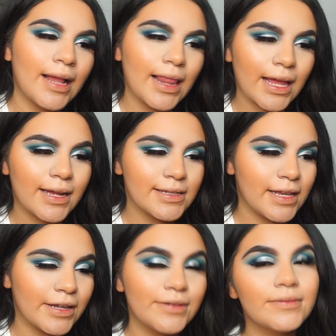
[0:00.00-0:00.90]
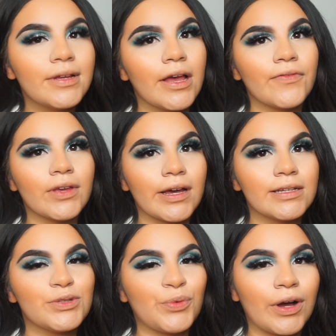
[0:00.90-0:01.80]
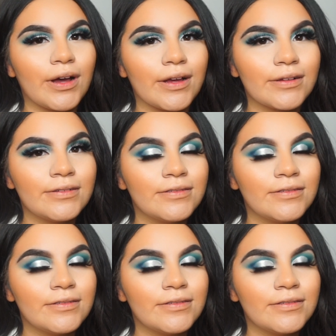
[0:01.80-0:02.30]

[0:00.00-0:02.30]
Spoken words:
Like I said, if you guys want